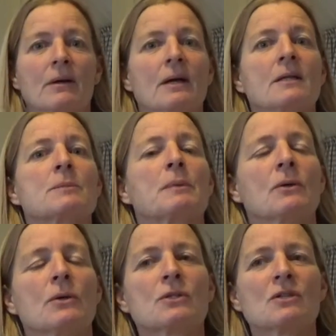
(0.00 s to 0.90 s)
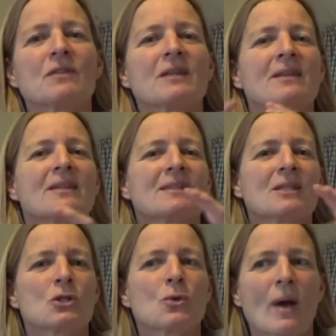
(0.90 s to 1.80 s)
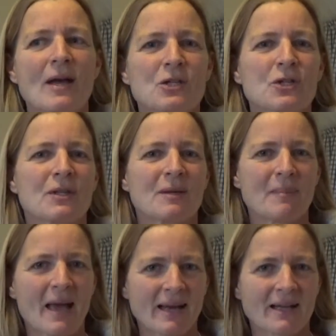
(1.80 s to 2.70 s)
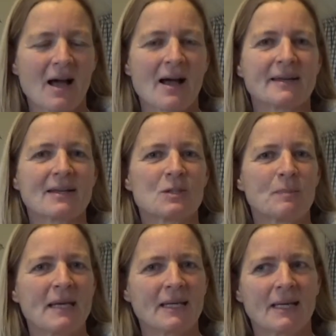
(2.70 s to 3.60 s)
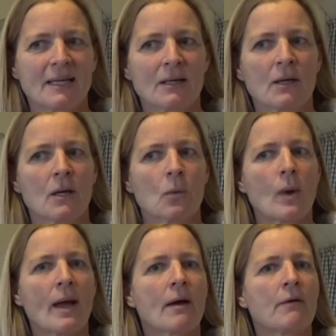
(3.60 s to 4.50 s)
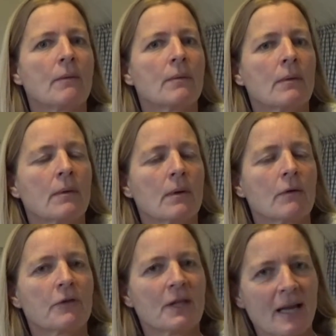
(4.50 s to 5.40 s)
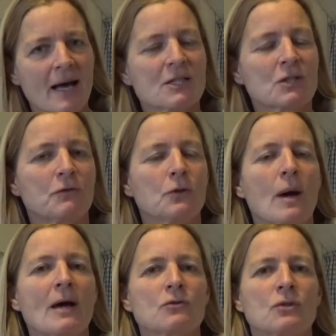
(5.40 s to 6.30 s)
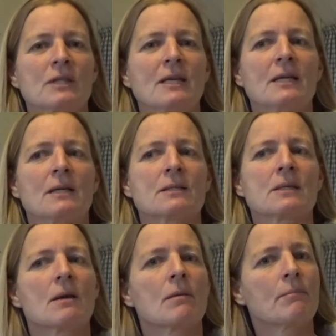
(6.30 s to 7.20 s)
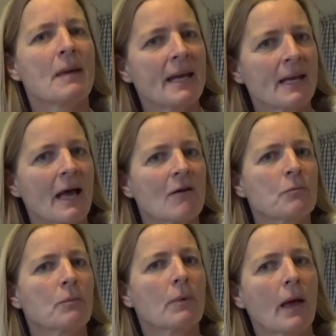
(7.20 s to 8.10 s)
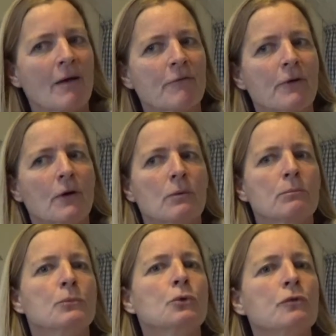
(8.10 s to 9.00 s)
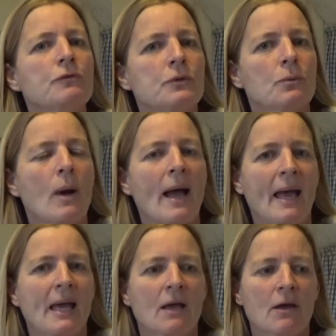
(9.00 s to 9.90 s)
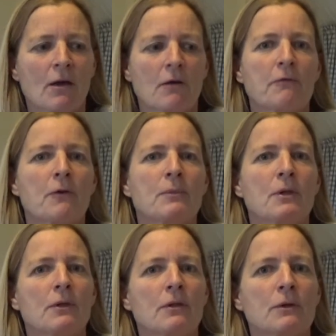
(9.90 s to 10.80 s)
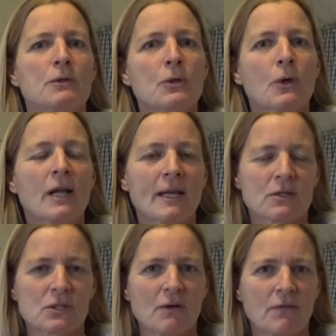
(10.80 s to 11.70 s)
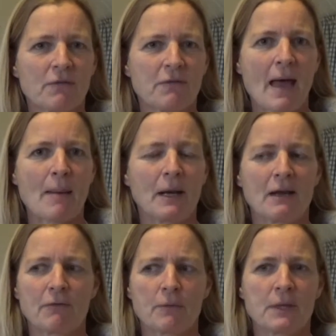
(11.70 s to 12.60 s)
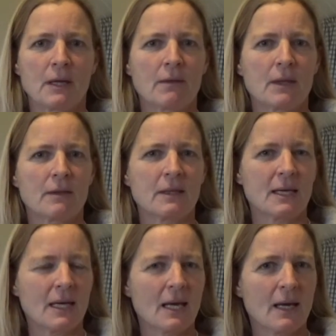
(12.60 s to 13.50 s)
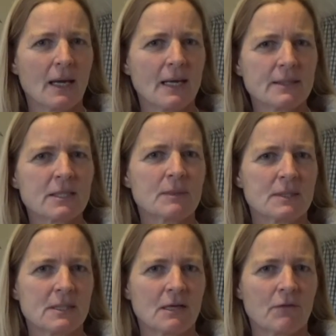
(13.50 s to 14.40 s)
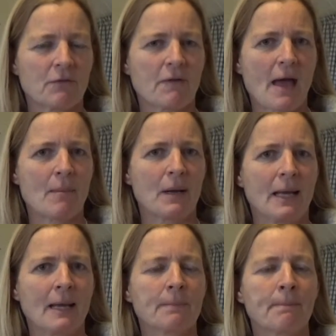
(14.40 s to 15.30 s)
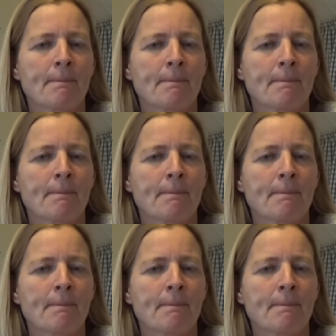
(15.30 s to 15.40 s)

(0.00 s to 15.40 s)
It's because of the situation that mankind has been in, where for the last few hundred years, men have moved away from the nucleus of the family, from the intimacy of the family,